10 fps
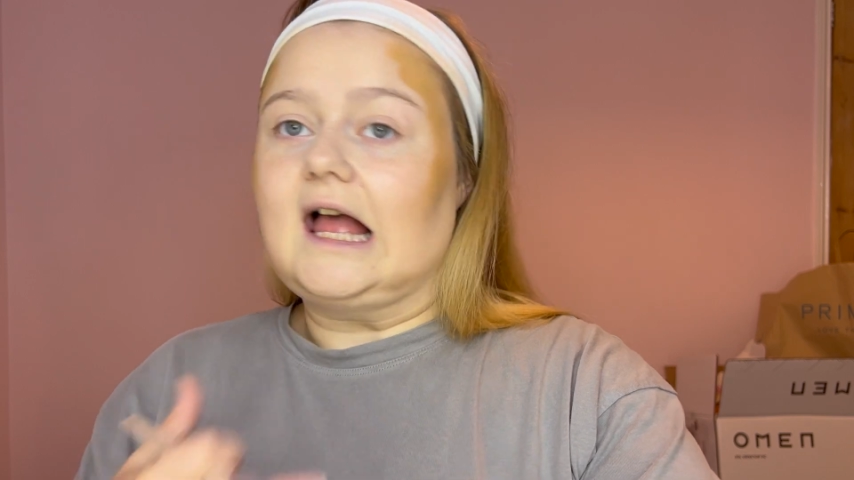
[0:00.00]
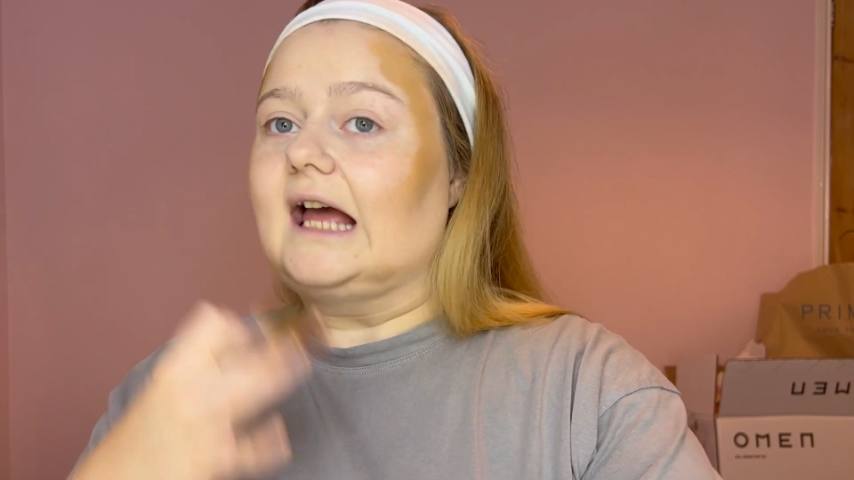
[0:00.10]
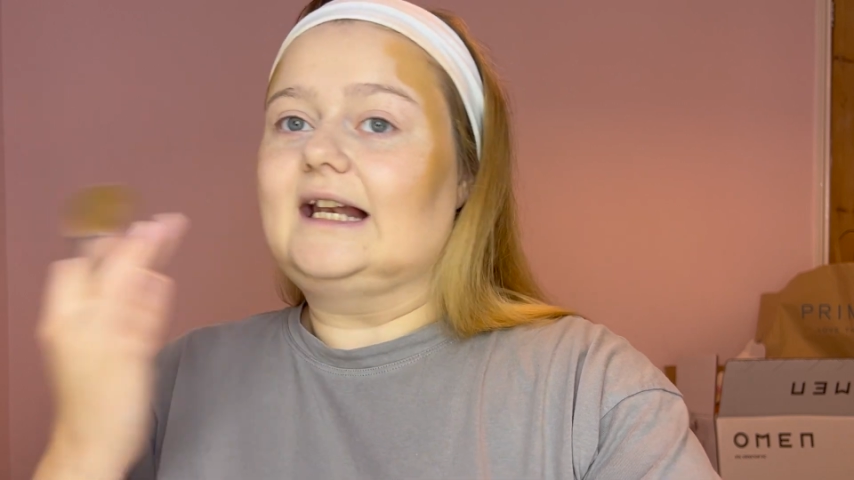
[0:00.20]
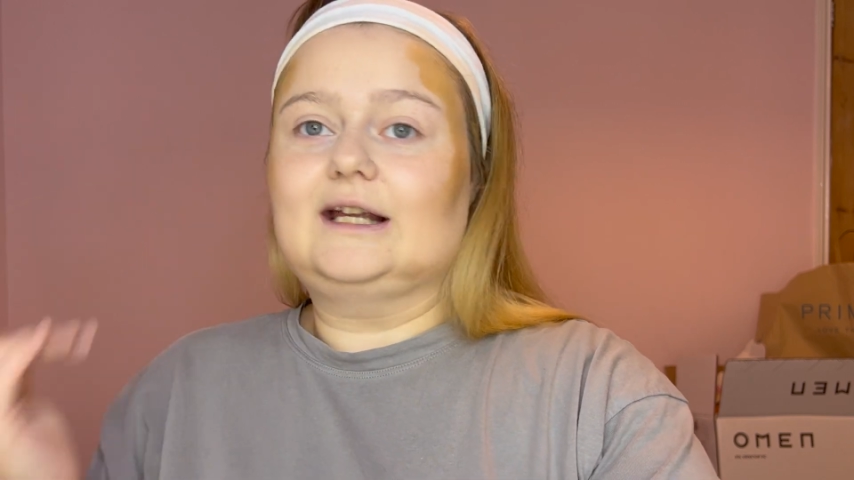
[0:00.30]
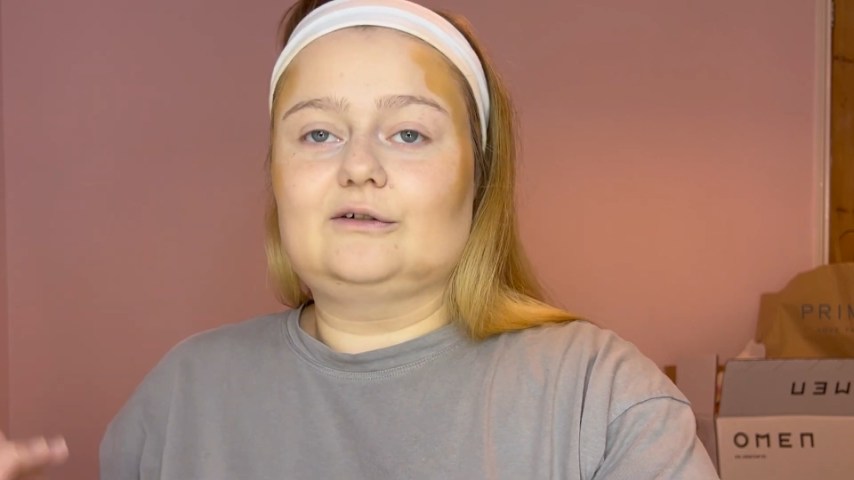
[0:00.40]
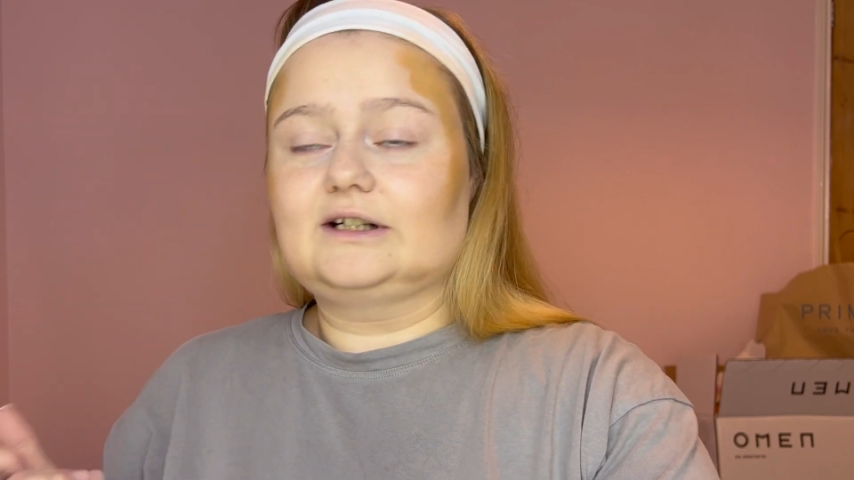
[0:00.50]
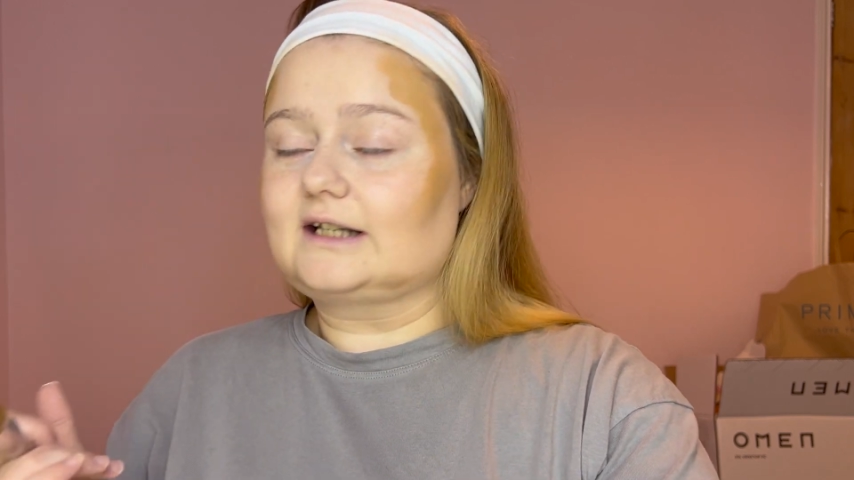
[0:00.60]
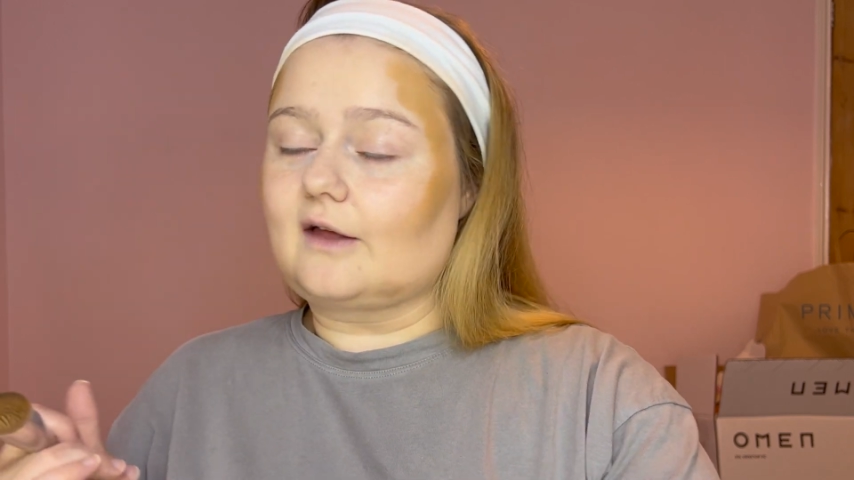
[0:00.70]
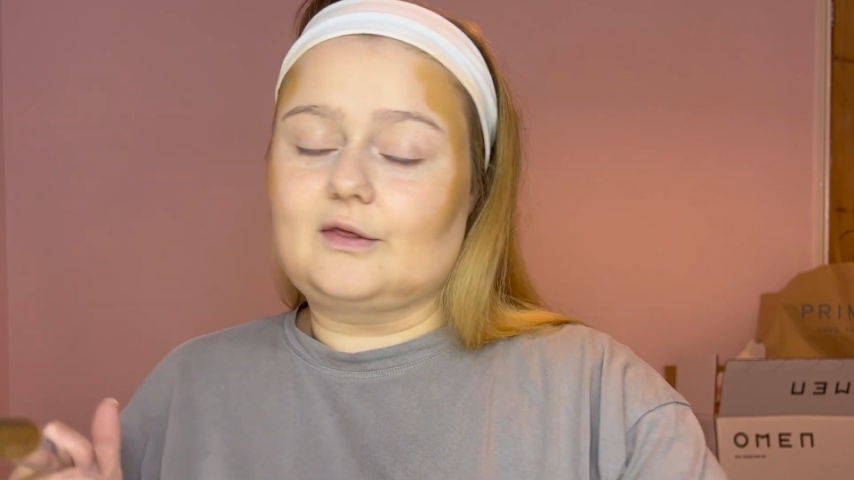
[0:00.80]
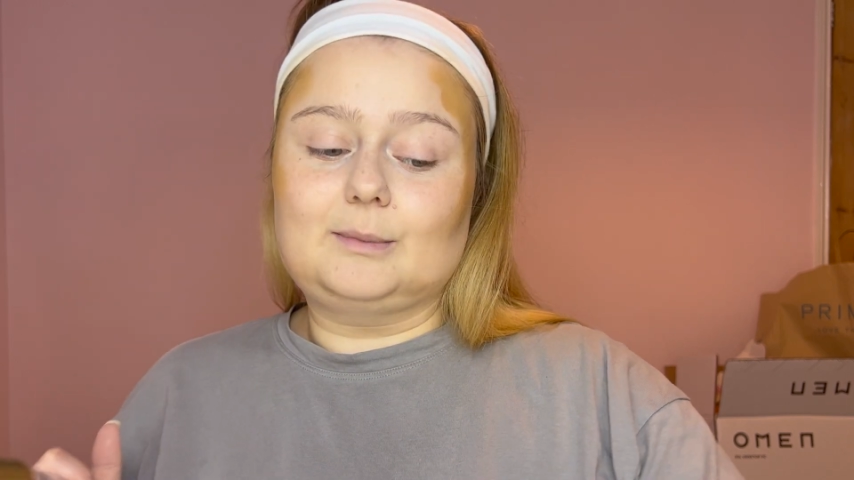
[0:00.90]
And here is
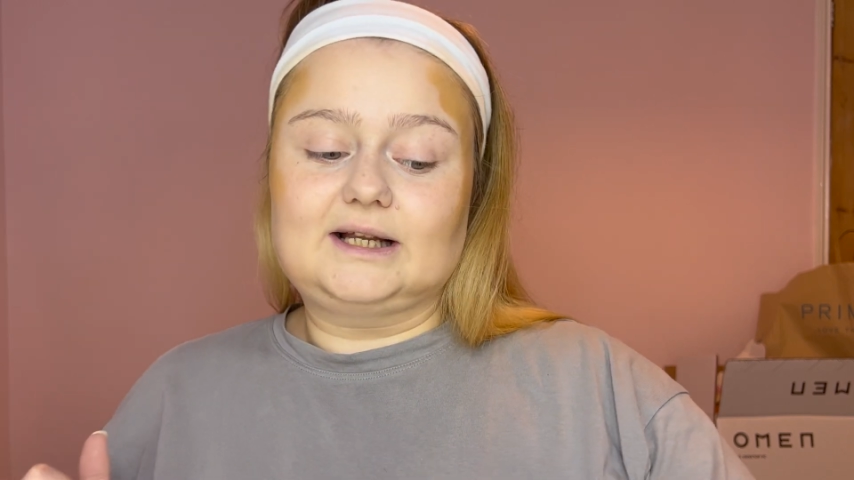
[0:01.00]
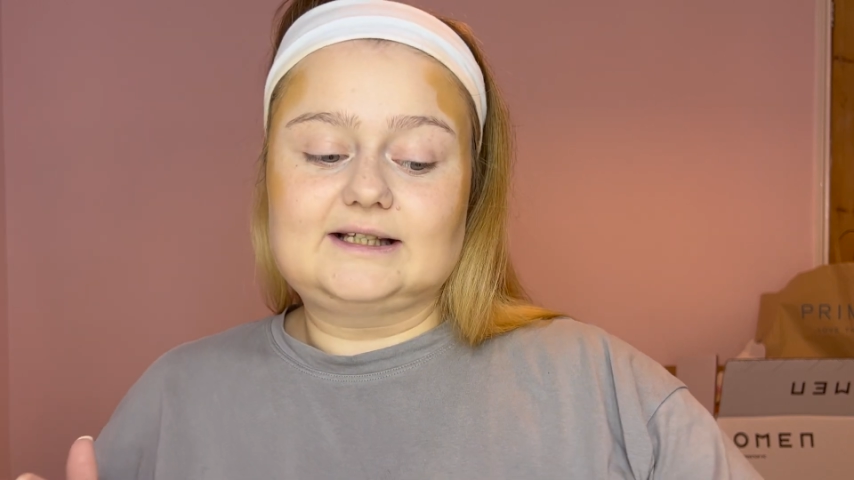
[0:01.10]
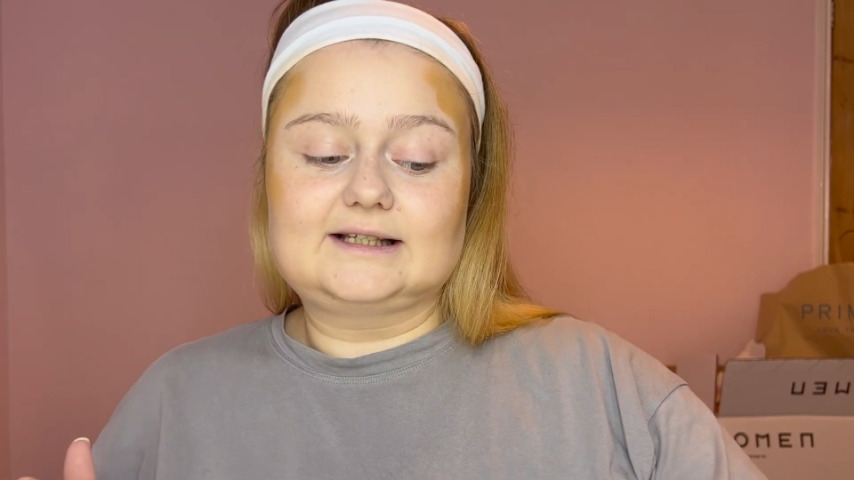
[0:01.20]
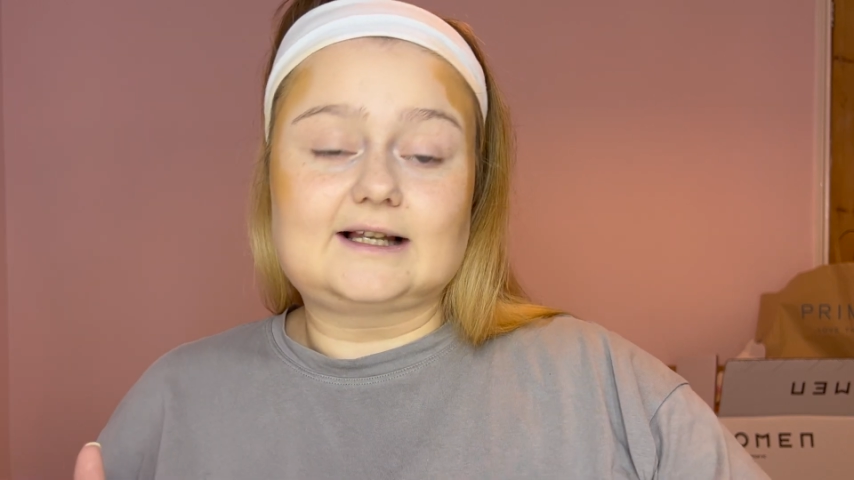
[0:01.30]
the places